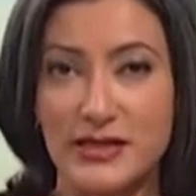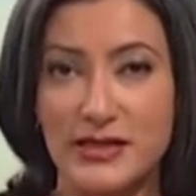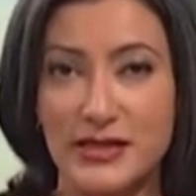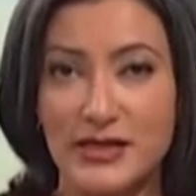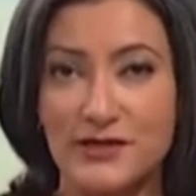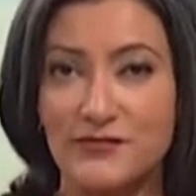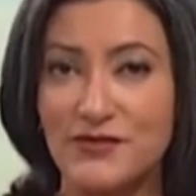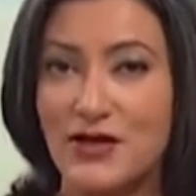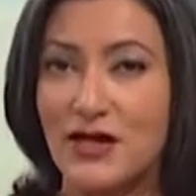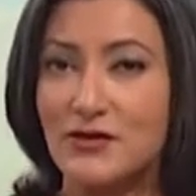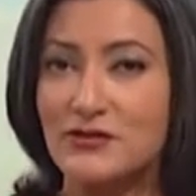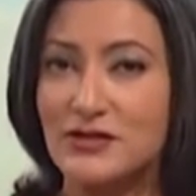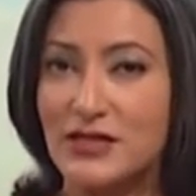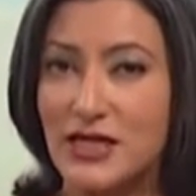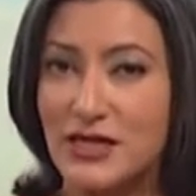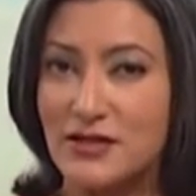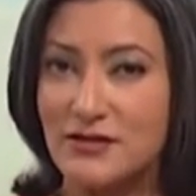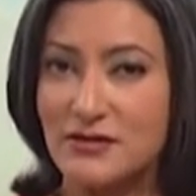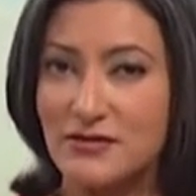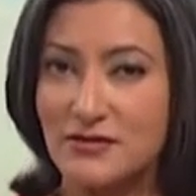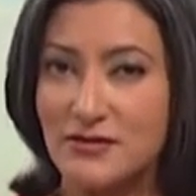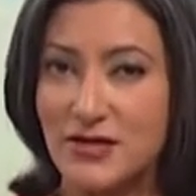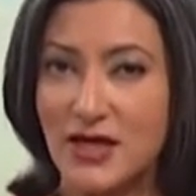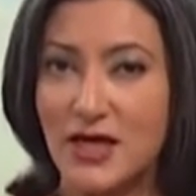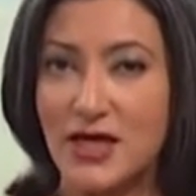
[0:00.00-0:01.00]
It found a
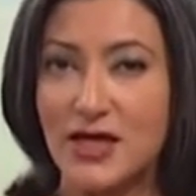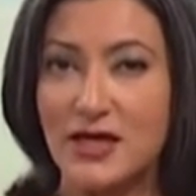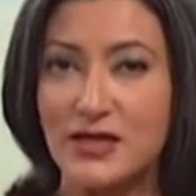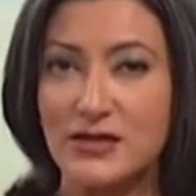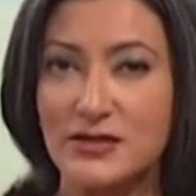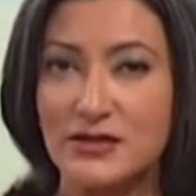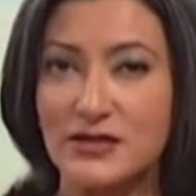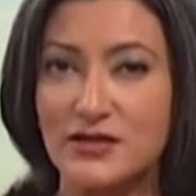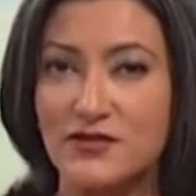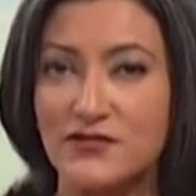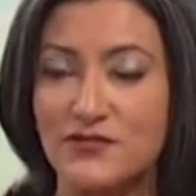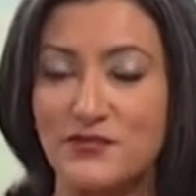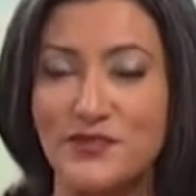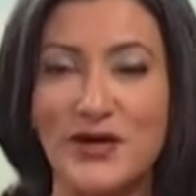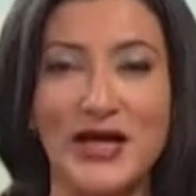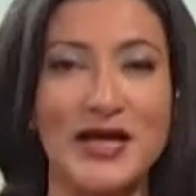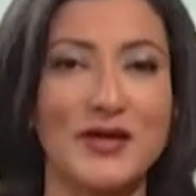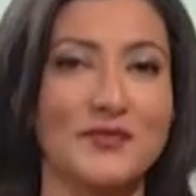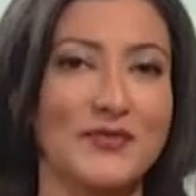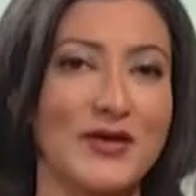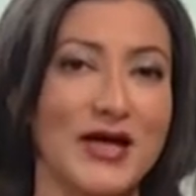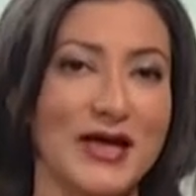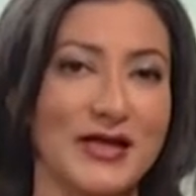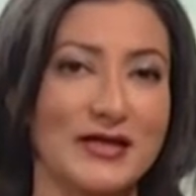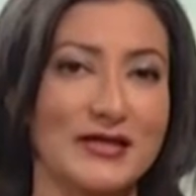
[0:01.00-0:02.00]
third of
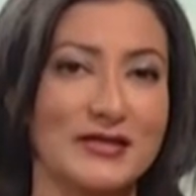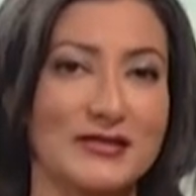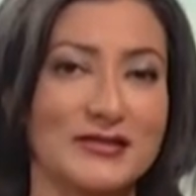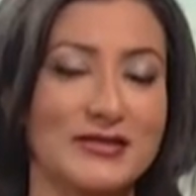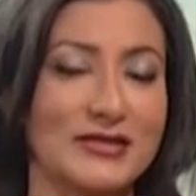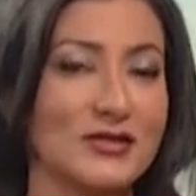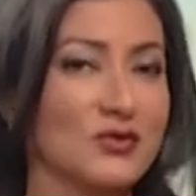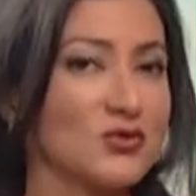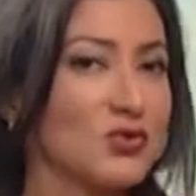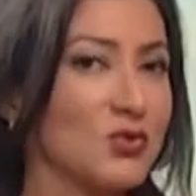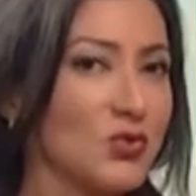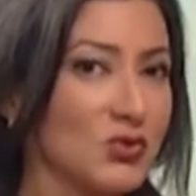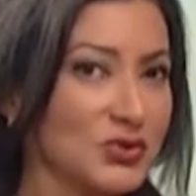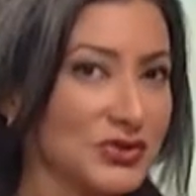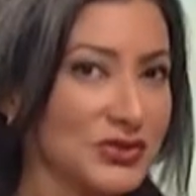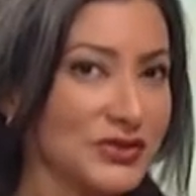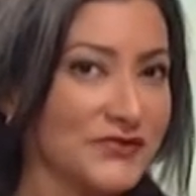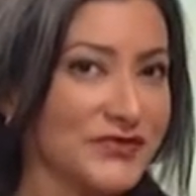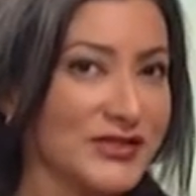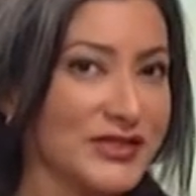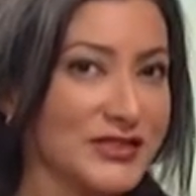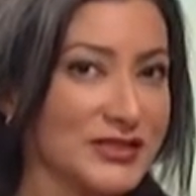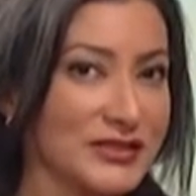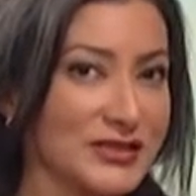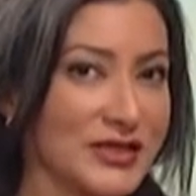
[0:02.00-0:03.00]
backpackers and a quarter of
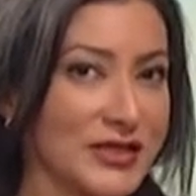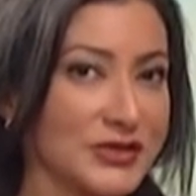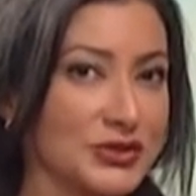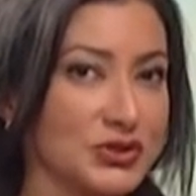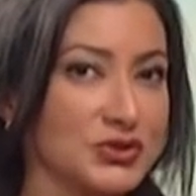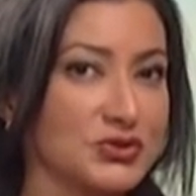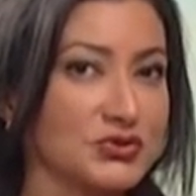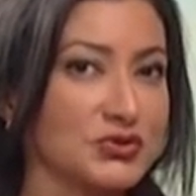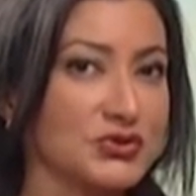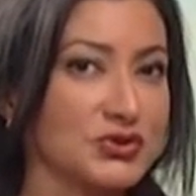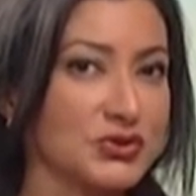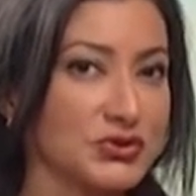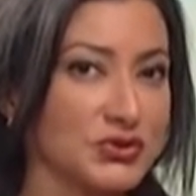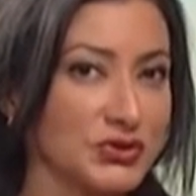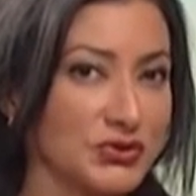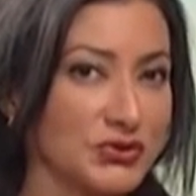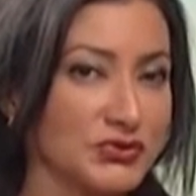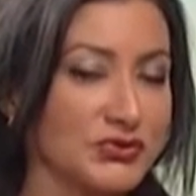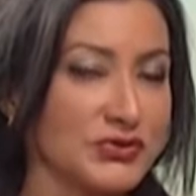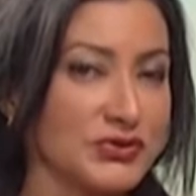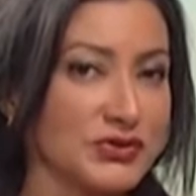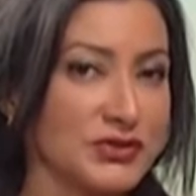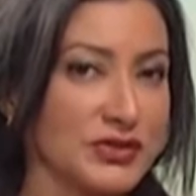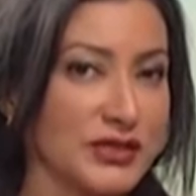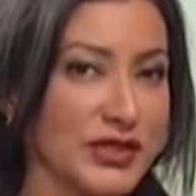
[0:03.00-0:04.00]
international
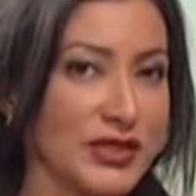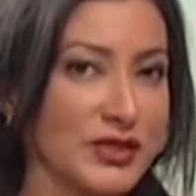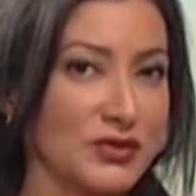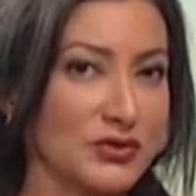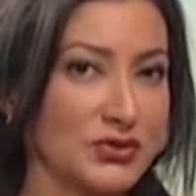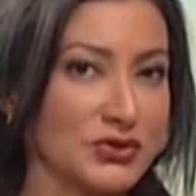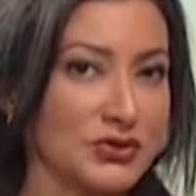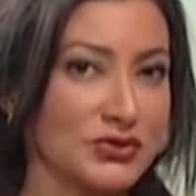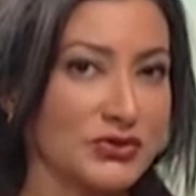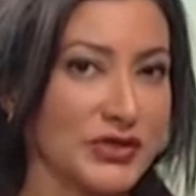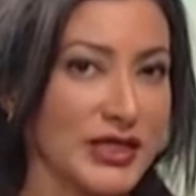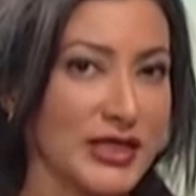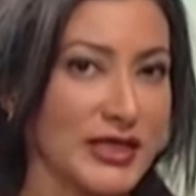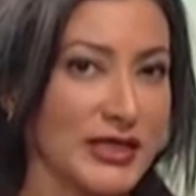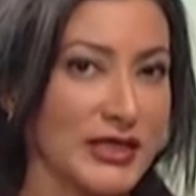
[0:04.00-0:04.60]
students in Australia